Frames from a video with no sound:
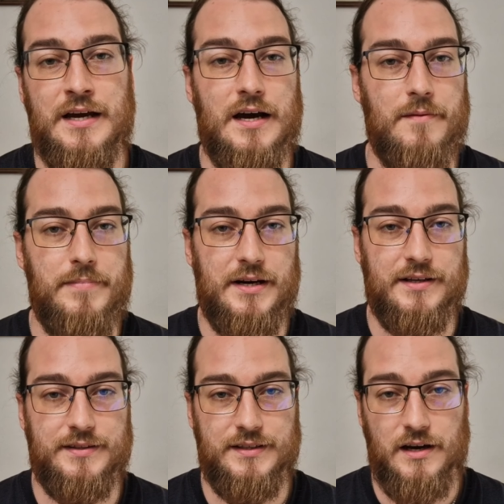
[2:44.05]

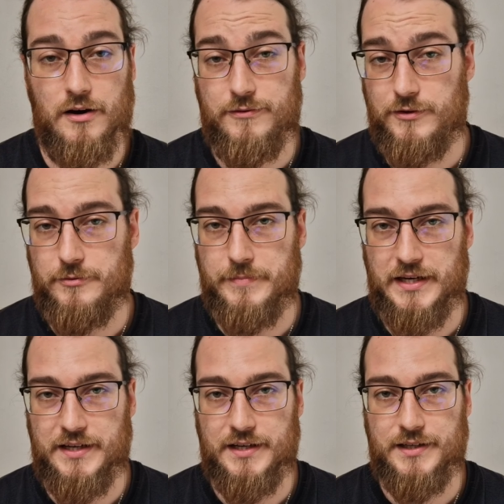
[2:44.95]
ability of
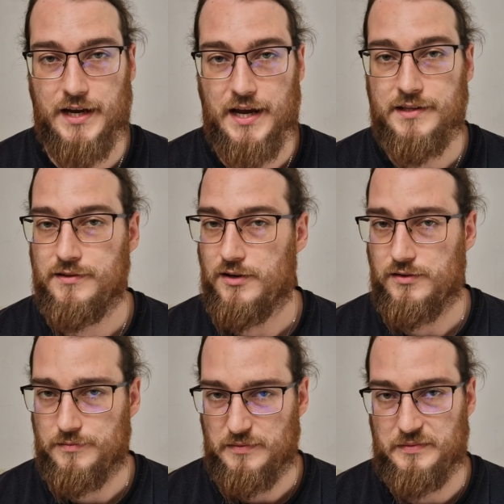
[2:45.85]
Luminion and
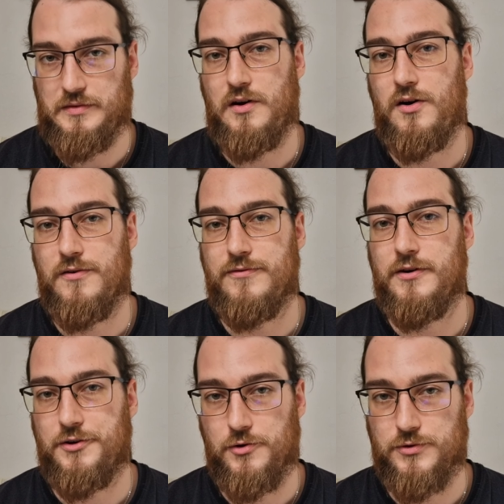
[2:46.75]
of
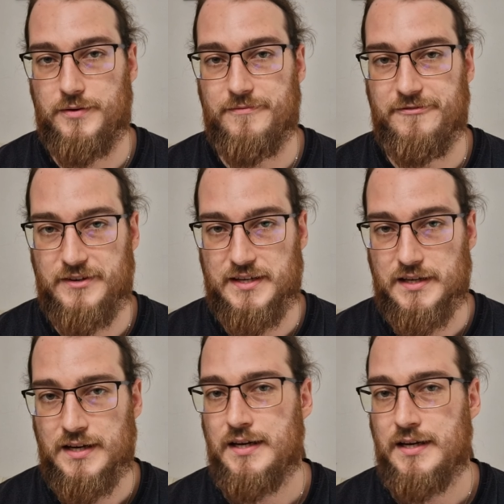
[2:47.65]
Rotom V.